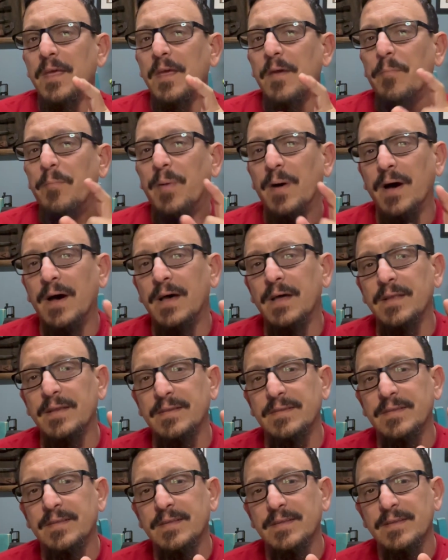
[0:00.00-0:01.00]

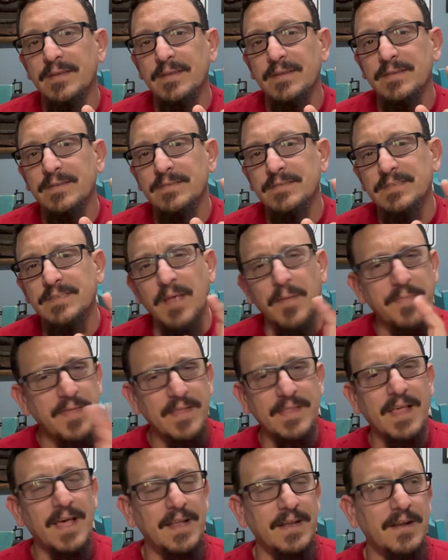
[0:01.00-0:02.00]
But something
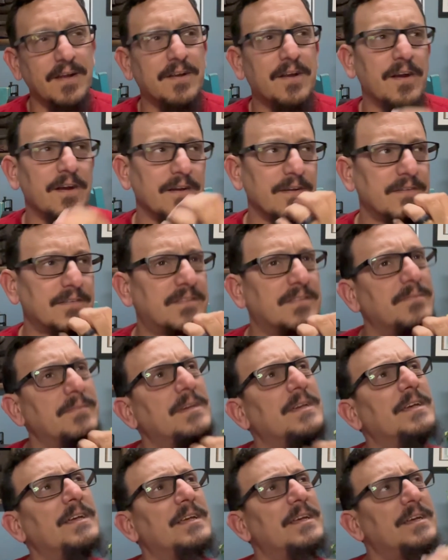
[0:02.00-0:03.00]
that occurred to
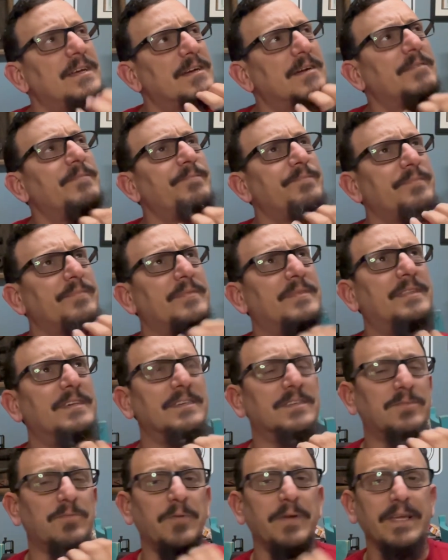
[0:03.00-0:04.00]
me
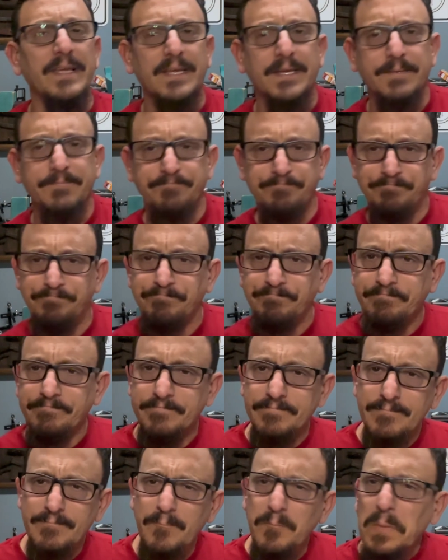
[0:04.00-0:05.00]
this week.
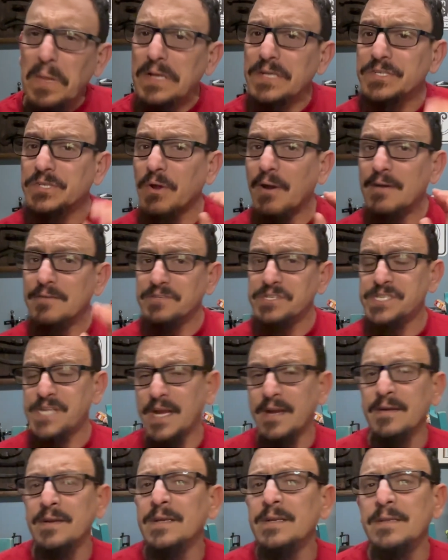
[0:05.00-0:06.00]
So I was
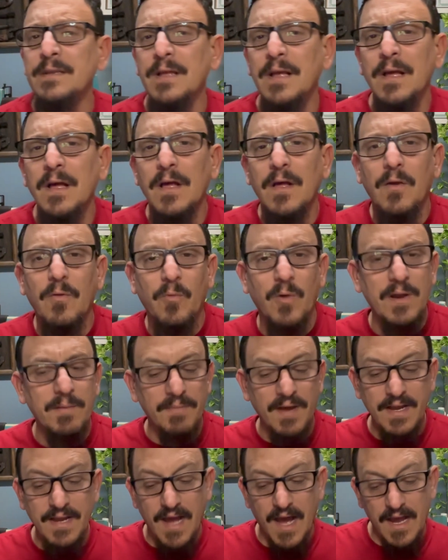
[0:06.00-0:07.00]
sharing one of
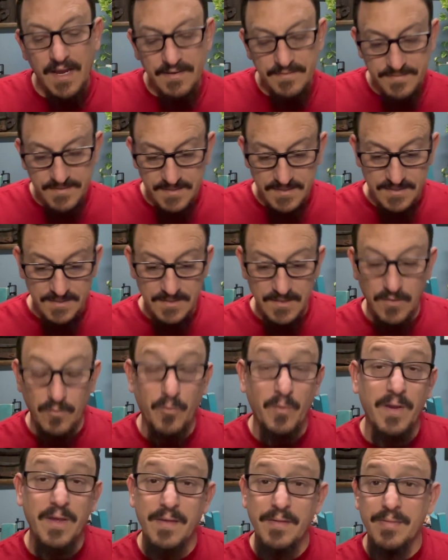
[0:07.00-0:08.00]
my knives
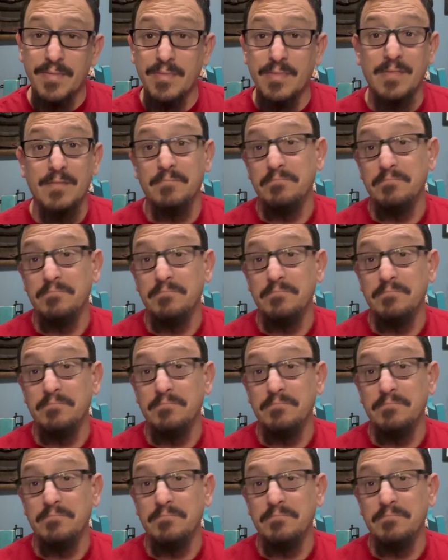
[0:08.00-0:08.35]
with